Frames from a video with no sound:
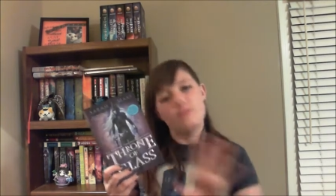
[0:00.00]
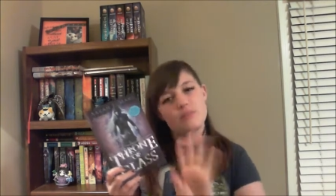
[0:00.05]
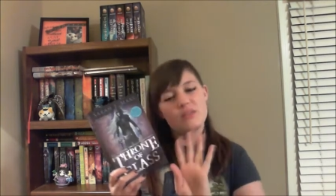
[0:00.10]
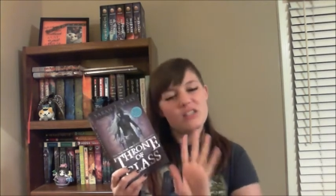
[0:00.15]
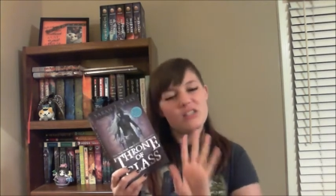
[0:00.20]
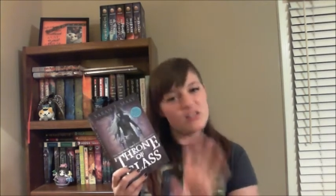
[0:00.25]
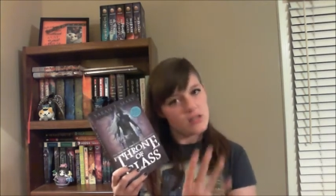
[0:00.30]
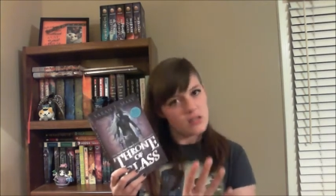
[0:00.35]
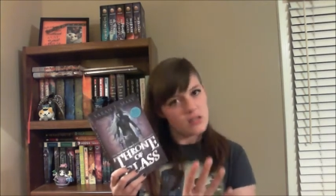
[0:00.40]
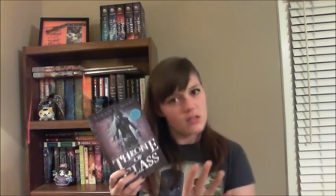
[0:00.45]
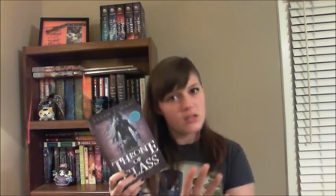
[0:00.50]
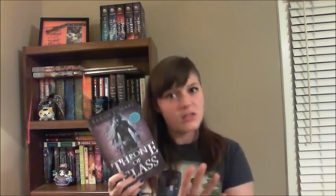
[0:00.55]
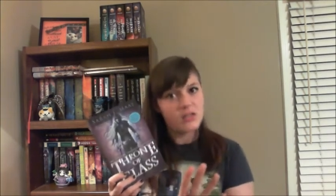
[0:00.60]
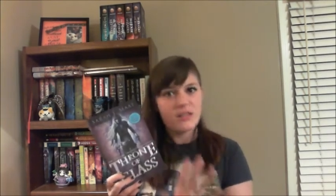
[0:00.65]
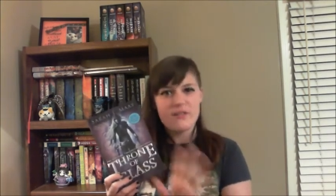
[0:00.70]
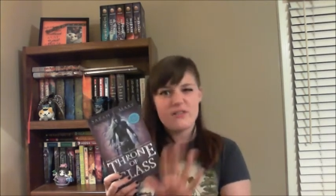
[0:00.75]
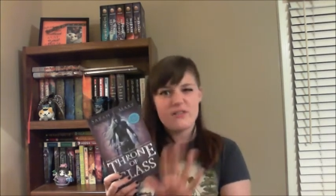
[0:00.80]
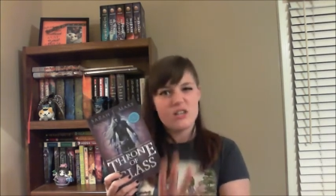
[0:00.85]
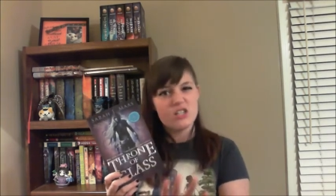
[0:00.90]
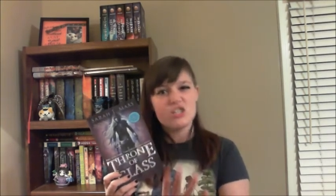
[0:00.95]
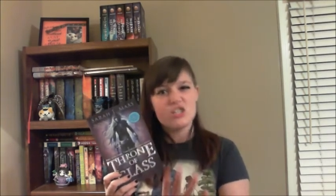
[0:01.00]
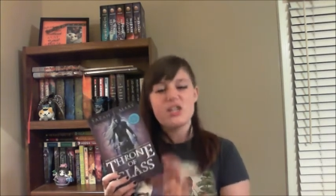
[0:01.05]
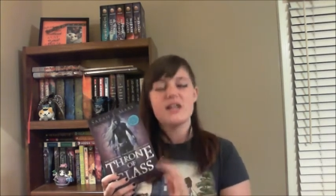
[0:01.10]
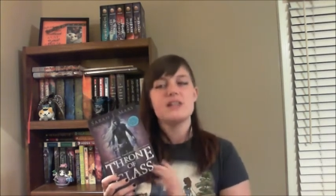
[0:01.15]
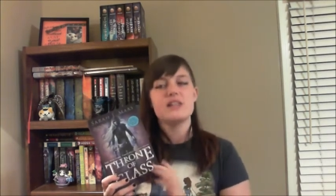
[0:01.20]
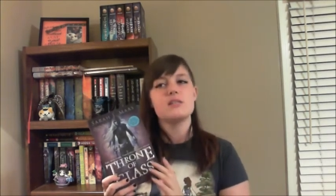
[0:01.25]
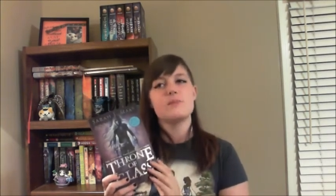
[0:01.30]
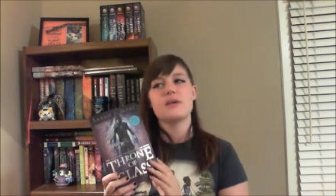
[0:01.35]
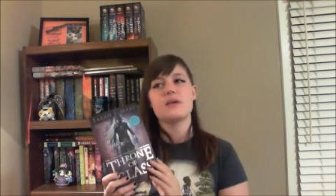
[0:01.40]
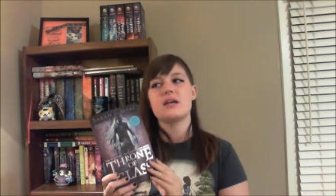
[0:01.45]
eh, give it a
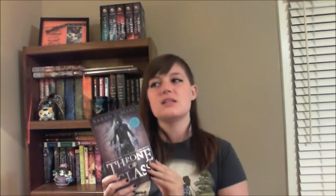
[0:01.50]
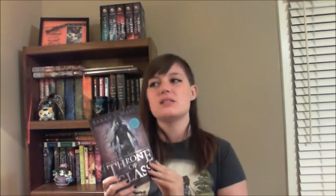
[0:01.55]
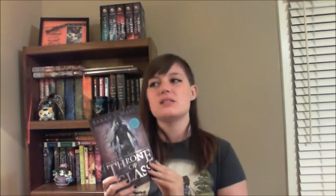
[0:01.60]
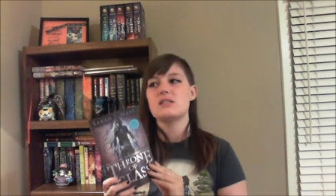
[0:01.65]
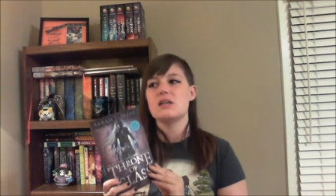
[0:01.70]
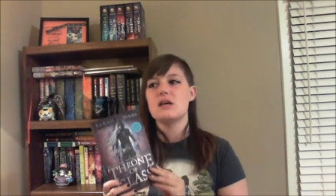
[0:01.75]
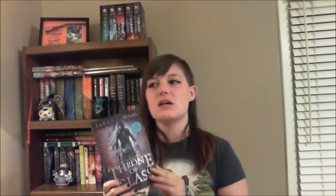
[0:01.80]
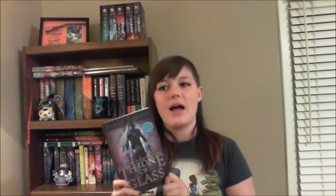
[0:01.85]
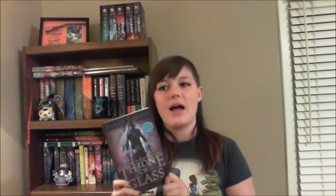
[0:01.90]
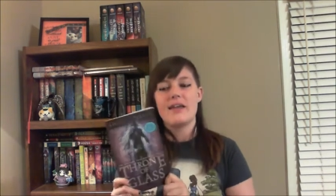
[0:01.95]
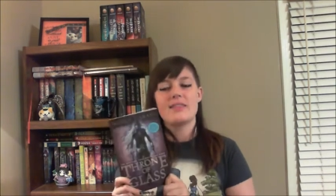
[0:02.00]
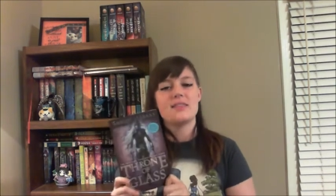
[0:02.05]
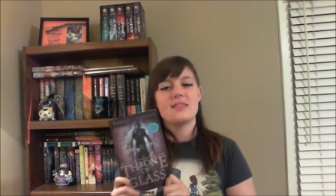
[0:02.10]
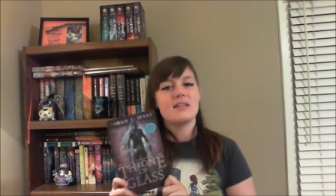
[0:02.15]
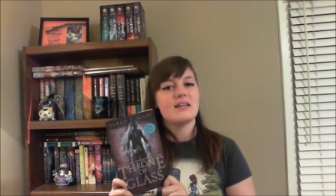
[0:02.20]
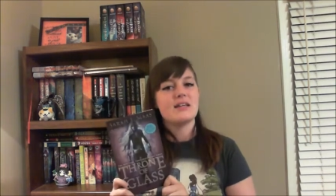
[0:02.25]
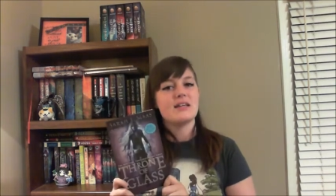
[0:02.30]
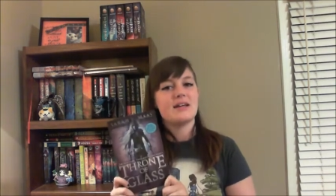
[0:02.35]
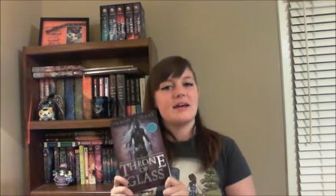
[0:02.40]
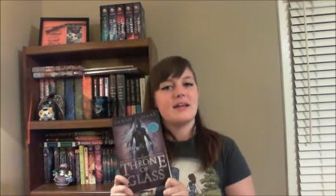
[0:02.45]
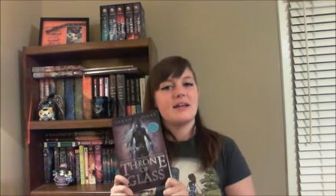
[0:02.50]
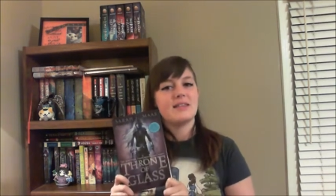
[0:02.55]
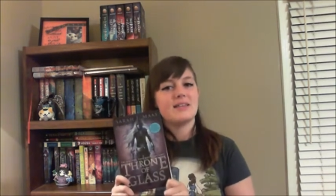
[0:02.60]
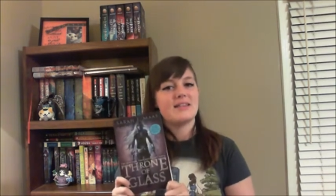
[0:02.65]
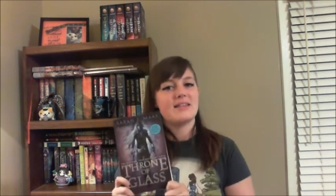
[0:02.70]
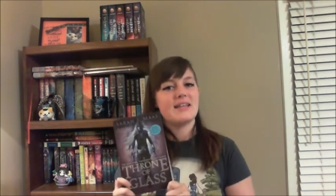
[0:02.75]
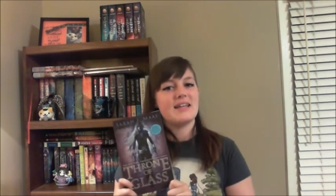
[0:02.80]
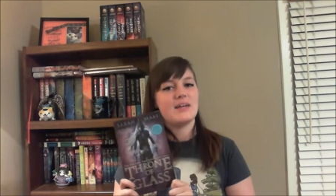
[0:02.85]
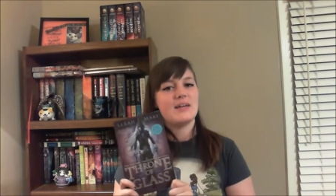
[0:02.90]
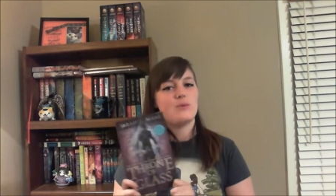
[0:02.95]
chance because I think
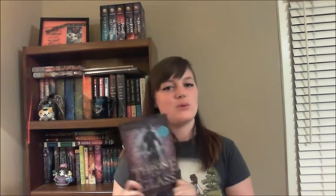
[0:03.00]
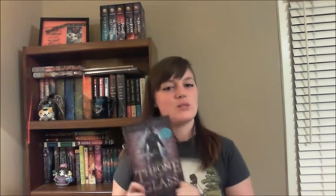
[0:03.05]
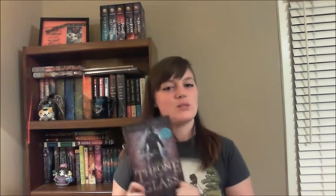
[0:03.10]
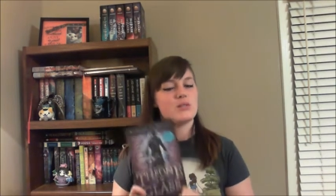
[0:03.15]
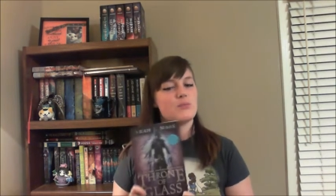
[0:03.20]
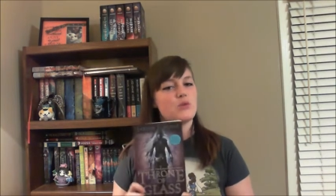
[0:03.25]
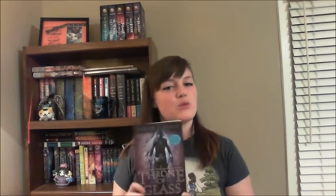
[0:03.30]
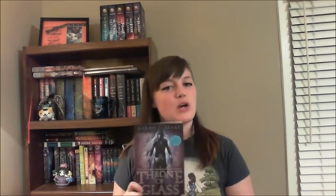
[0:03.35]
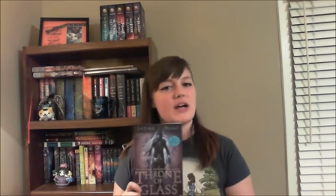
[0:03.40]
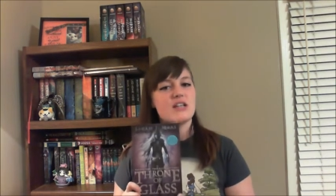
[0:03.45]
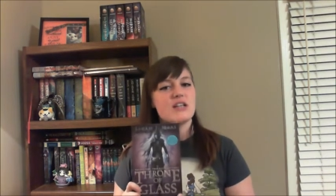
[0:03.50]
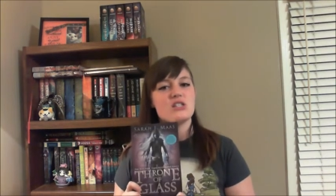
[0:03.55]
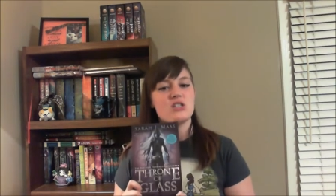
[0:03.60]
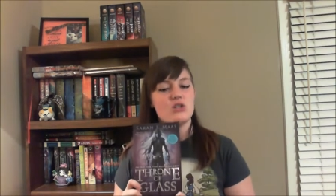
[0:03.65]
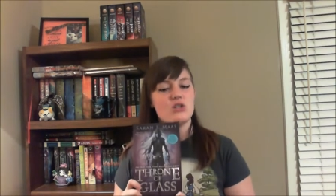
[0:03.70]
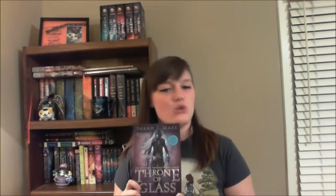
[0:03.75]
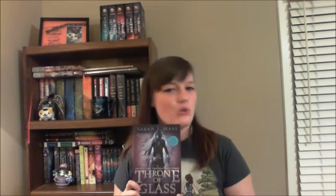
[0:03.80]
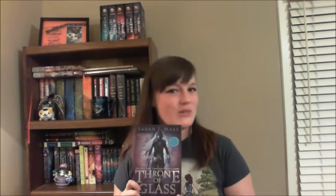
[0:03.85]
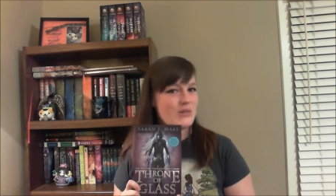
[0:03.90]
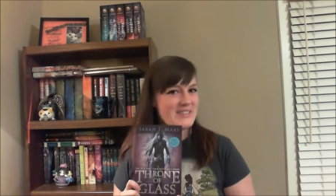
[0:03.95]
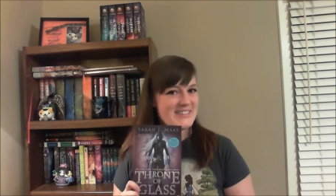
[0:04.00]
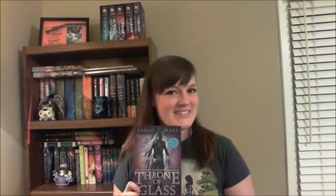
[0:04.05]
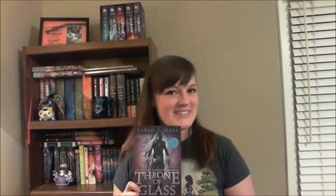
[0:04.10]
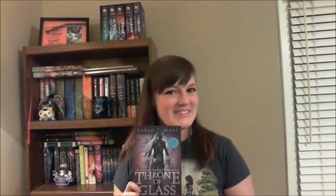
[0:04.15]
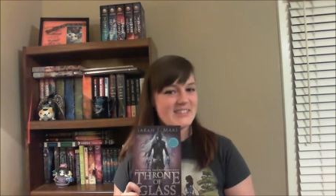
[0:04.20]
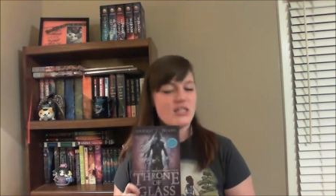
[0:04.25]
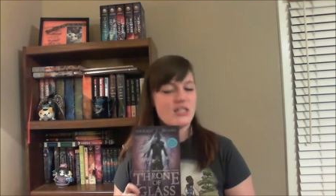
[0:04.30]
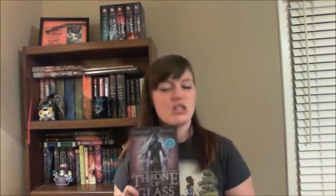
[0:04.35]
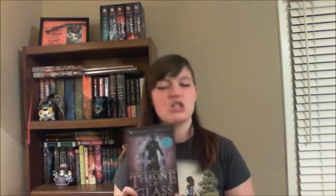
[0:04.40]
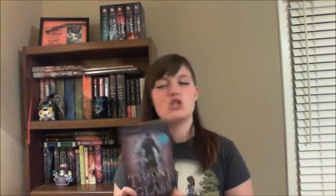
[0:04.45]
that it will surprise you
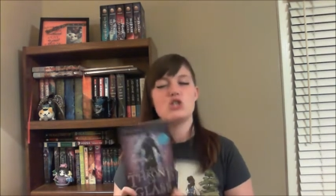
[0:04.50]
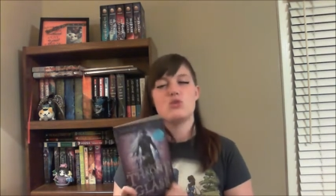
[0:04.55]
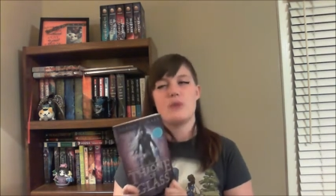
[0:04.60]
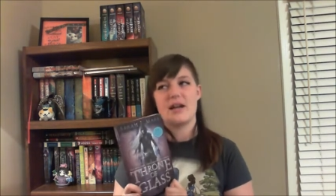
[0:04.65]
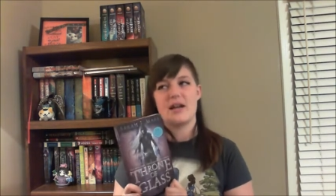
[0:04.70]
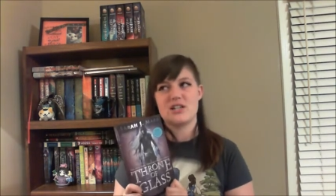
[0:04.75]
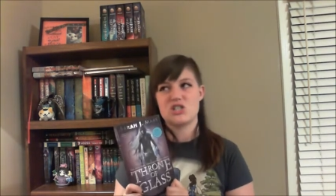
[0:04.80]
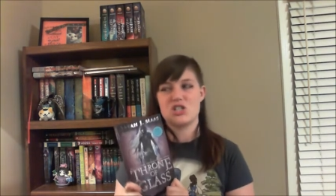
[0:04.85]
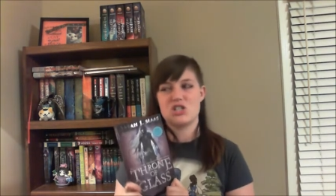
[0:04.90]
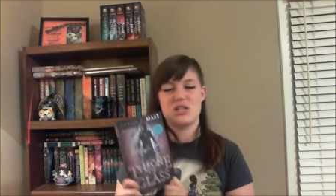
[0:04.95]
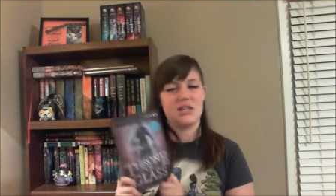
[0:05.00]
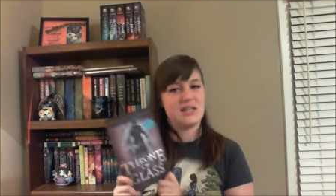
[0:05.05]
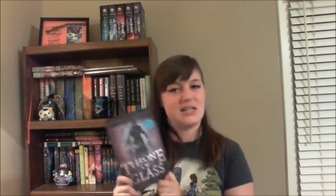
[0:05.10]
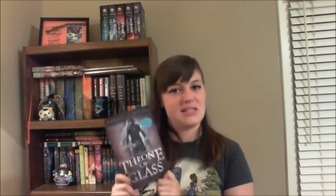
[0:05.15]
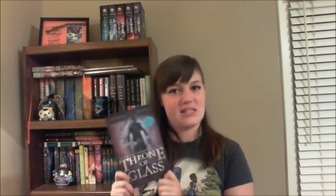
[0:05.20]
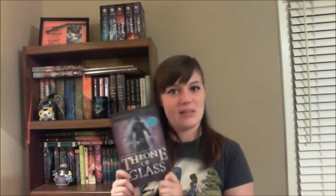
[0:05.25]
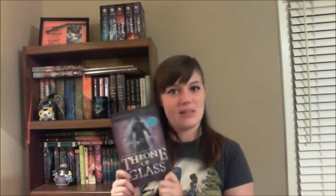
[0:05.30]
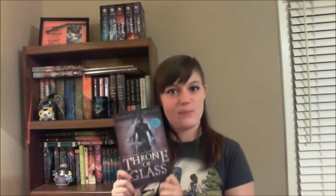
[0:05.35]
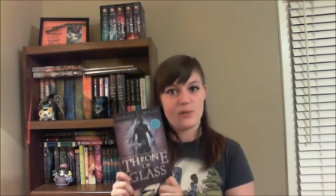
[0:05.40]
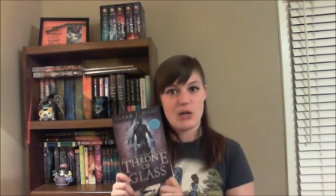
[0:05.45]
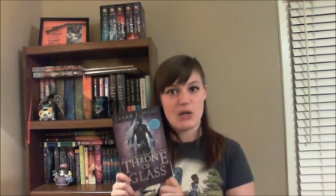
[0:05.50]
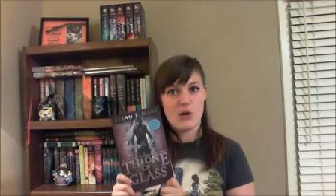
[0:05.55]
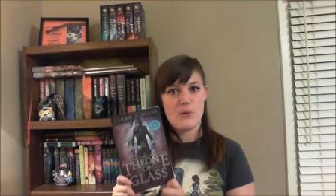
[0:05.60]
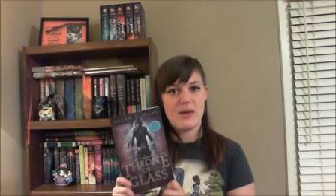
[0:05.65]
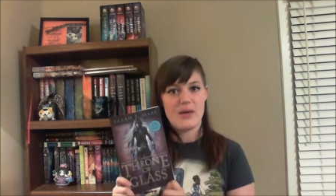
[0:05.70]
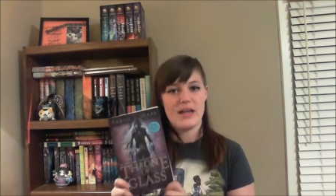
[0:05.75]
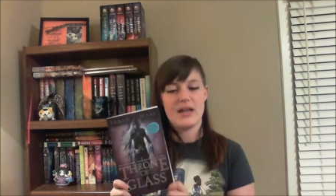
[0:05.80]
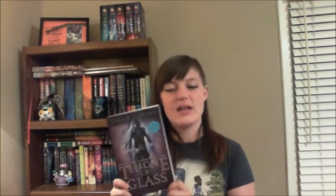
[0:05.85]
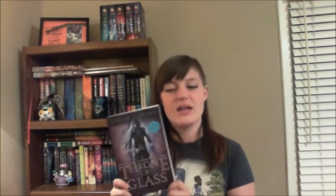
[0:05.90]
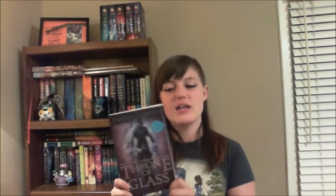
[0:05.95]
the direction it ends up
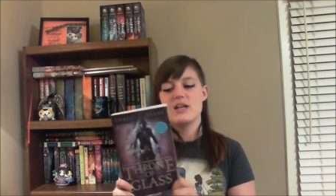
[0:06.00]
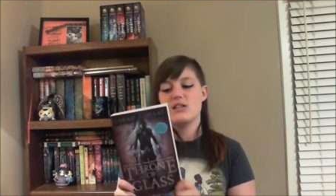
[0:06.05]
going.